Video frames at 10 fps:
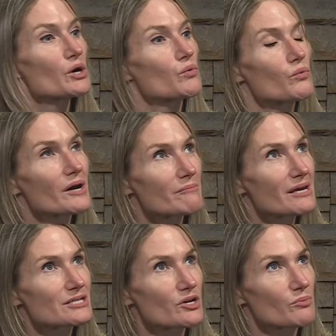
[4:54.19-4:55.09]
What
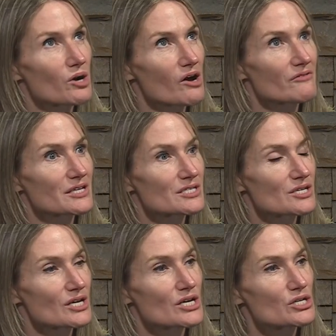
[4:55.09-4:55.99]
makes our province
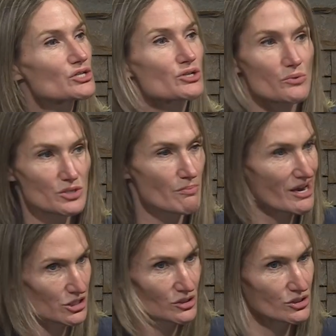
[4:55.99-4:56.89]
so
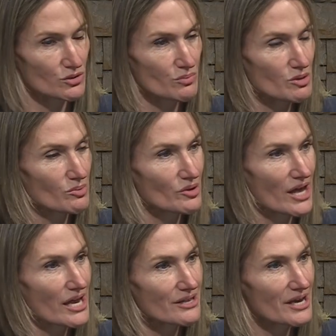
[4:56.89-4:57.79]
special to people
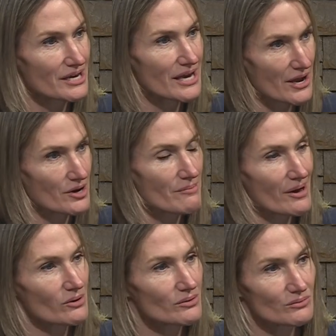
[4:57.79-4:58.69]
that care
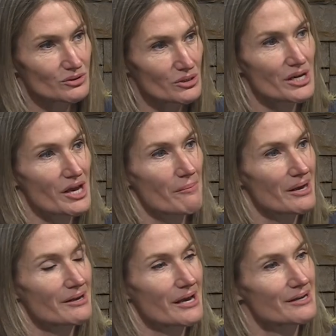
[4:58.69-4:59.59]
about looking up
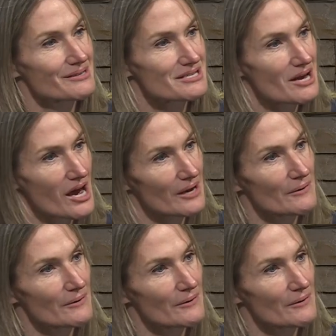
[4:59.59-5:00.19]
at night in the sky?